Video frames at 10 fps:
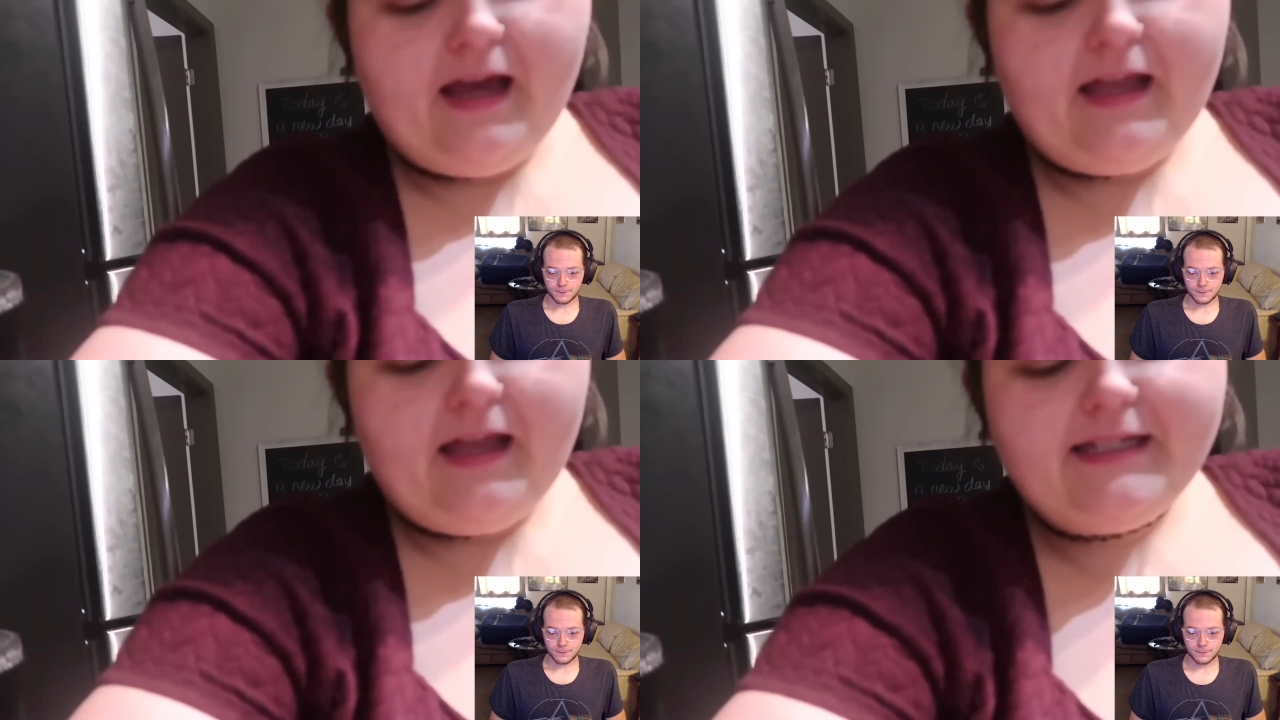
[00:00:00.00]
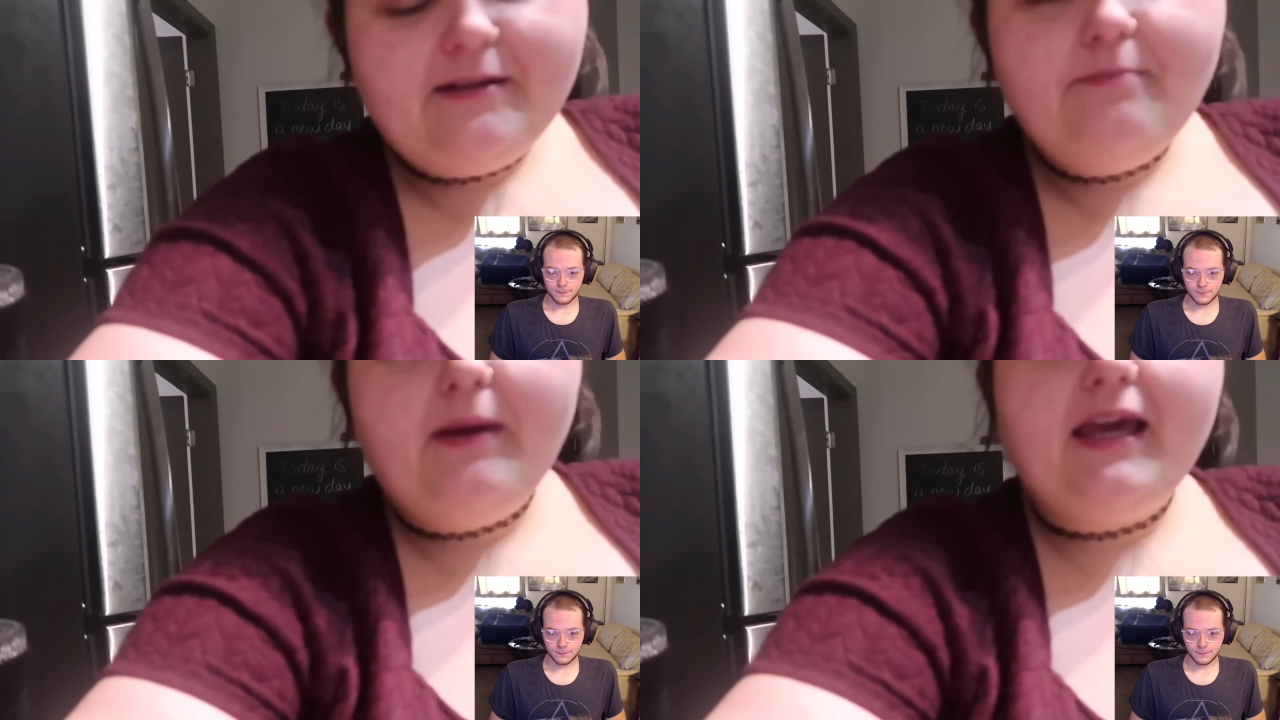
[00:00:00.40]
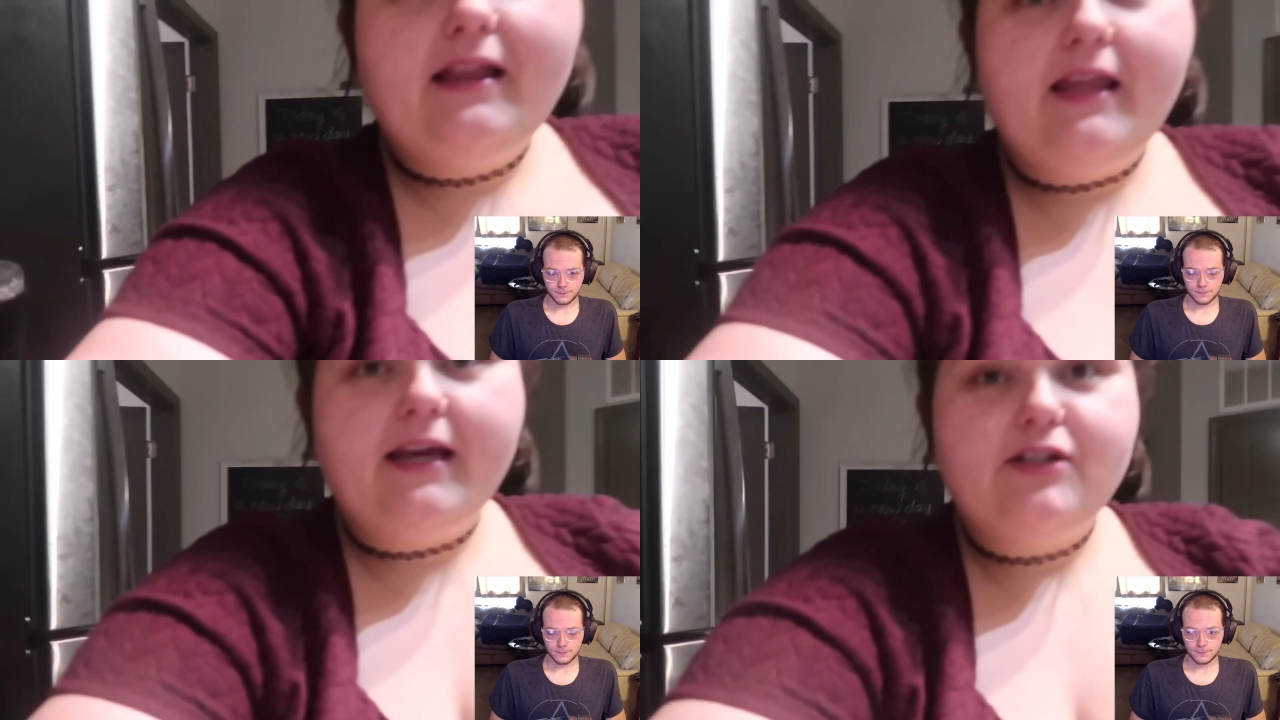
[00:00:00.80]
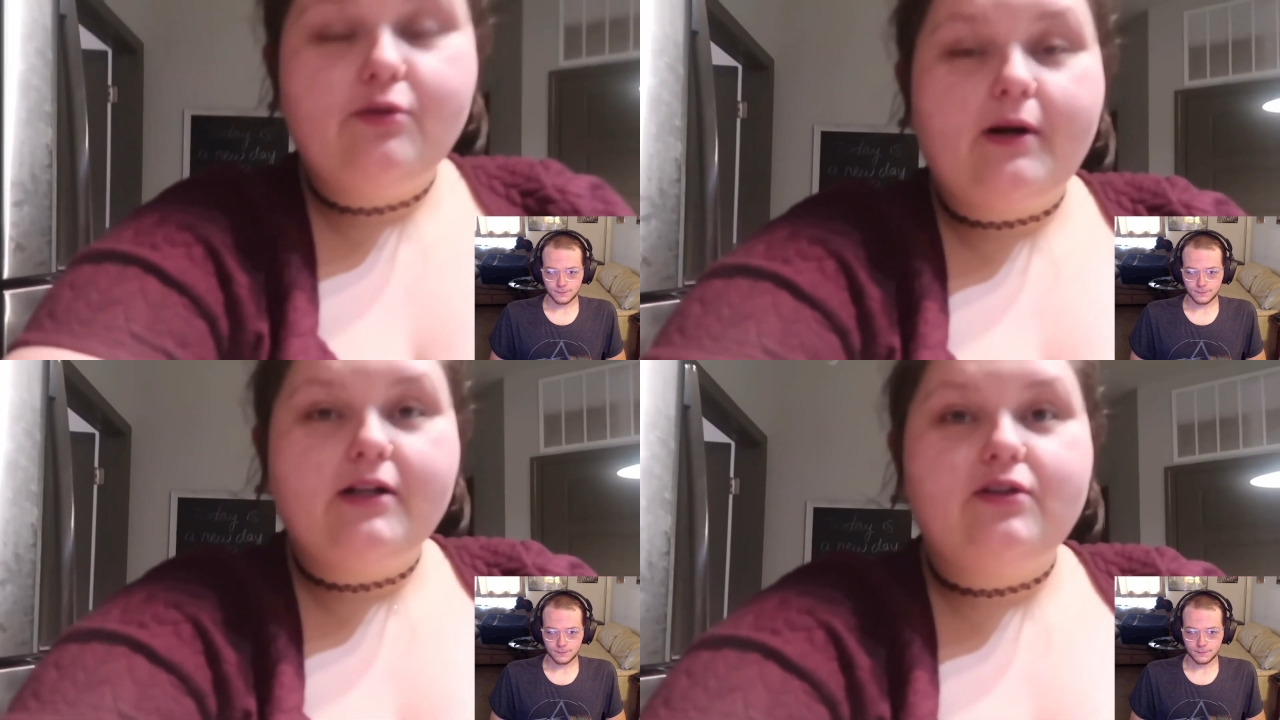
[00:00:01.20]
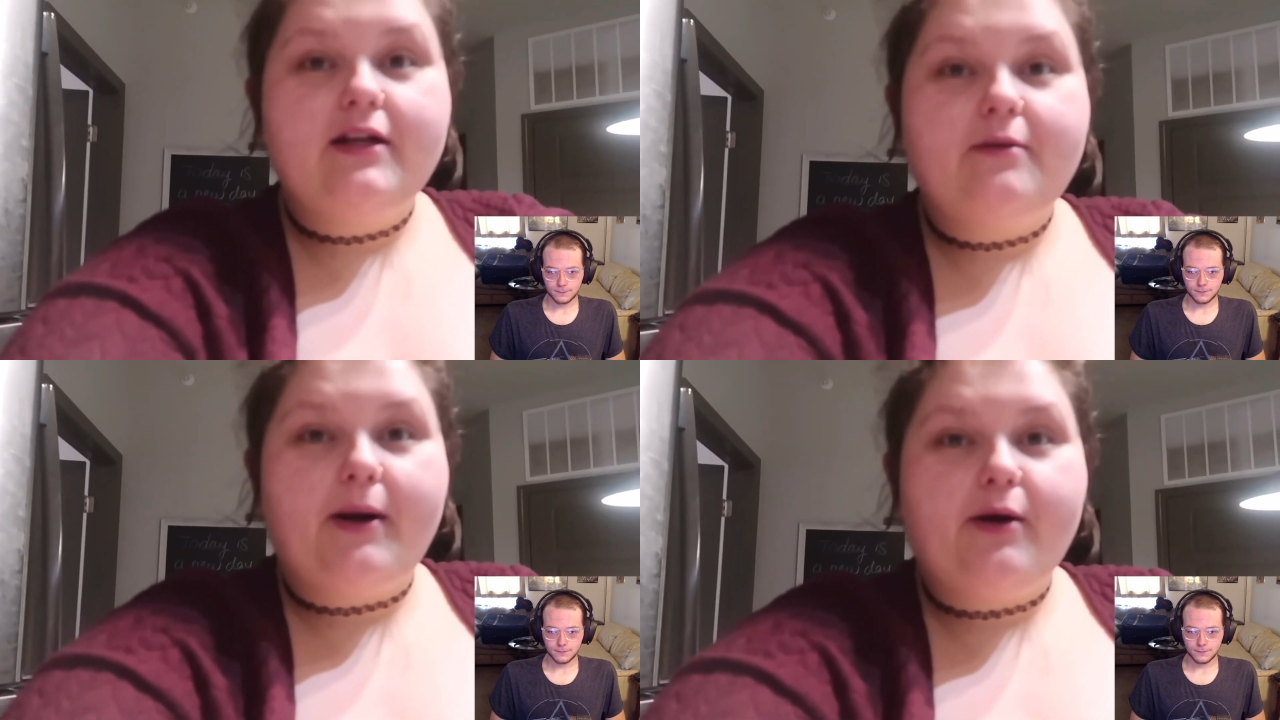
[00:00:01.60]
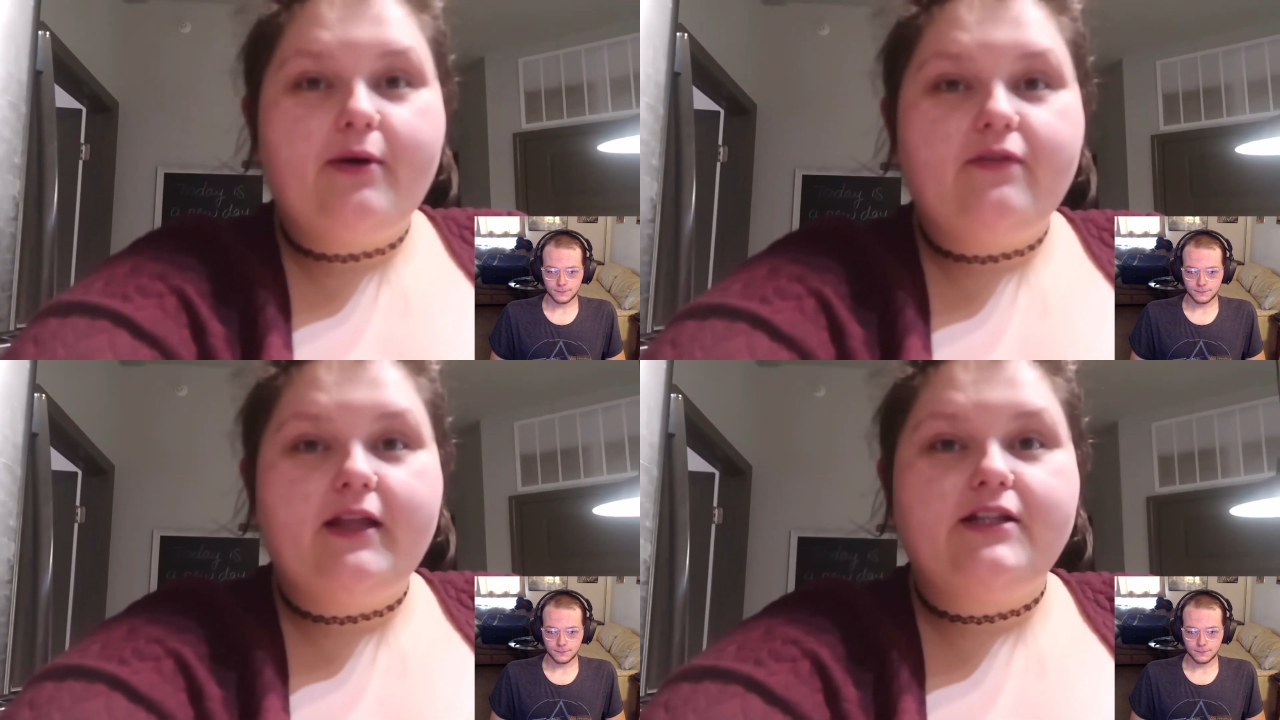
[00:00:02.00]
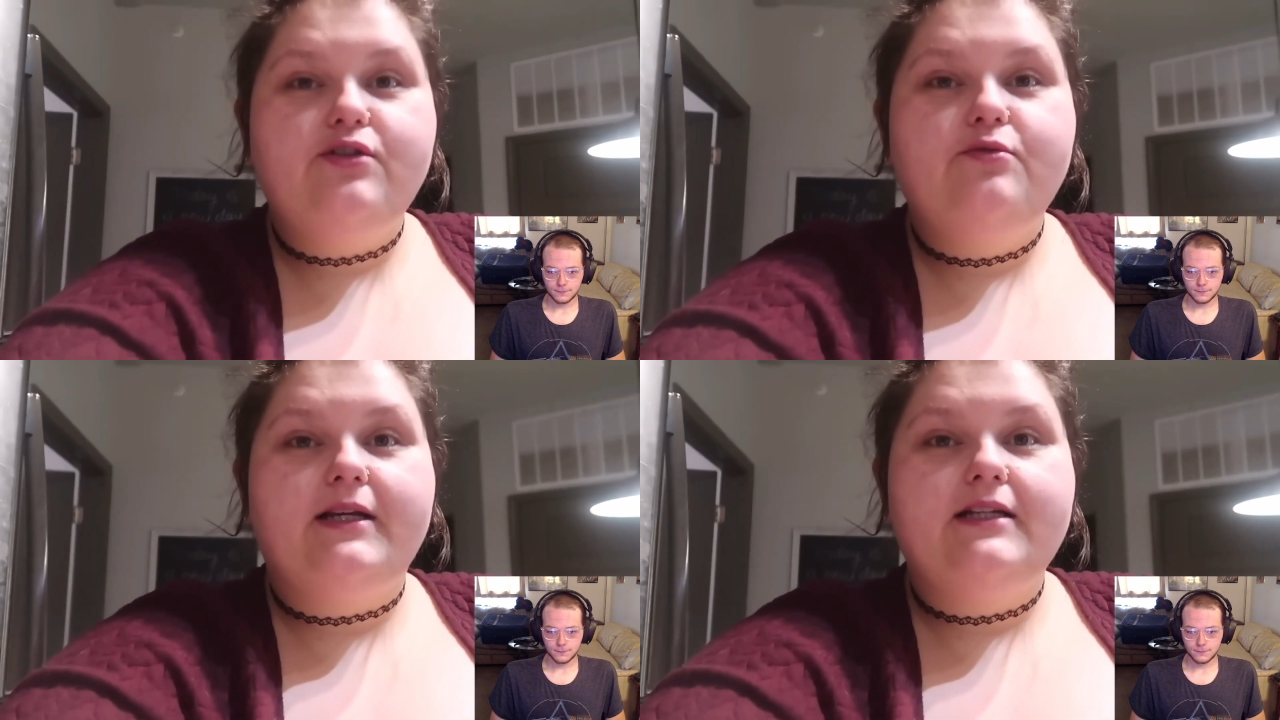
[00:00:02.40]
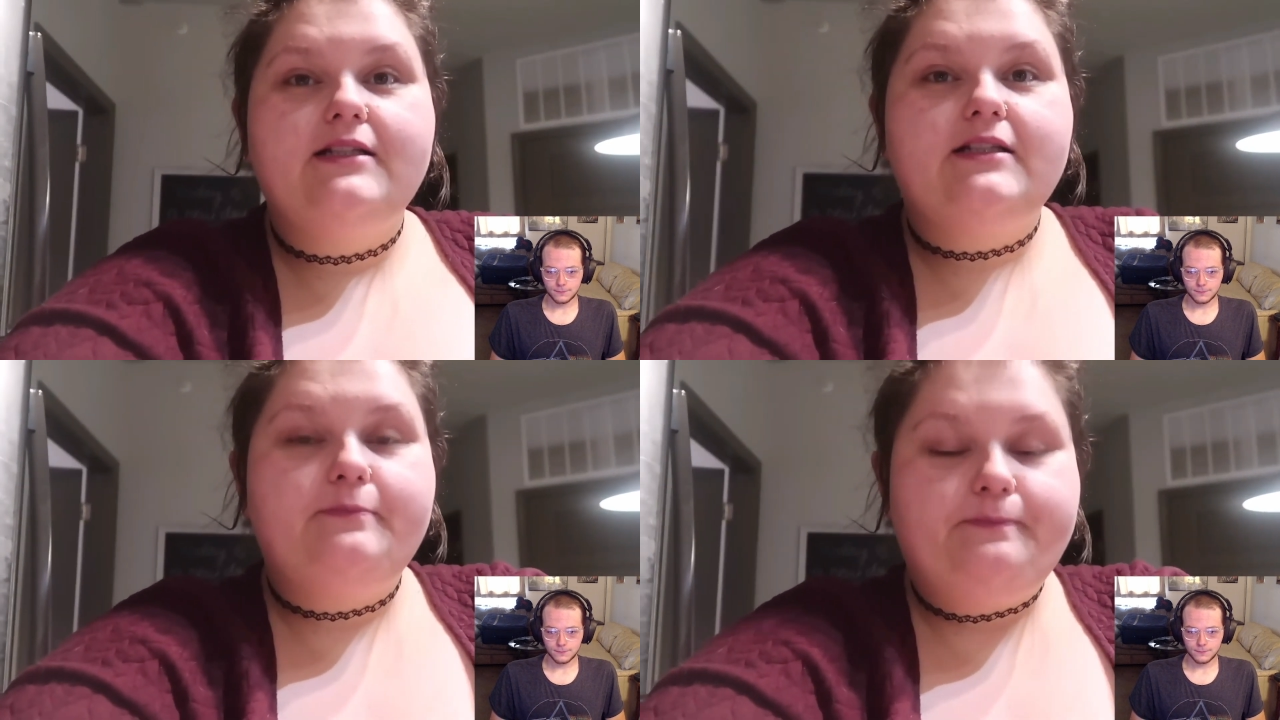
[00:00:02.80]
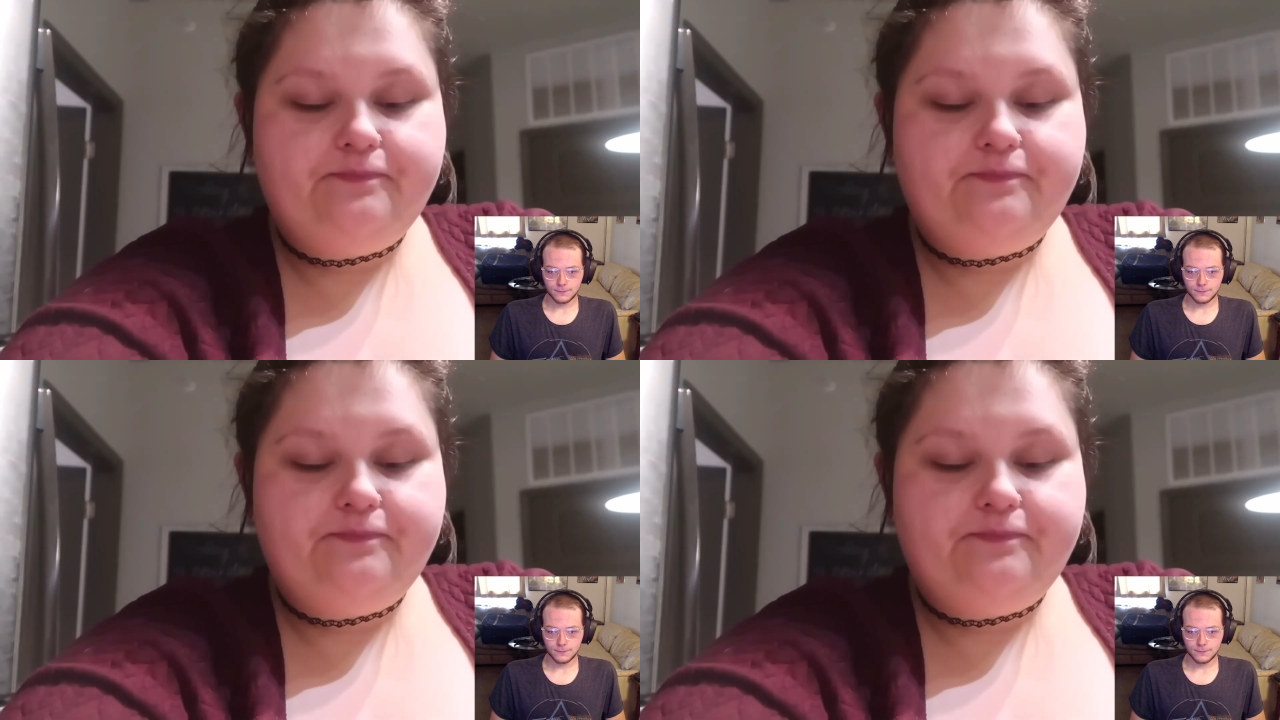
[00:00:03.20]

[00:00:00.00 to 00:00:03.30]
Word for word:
Speaker 1: and I like to make it like to where it's only in the microwave for like two minutes.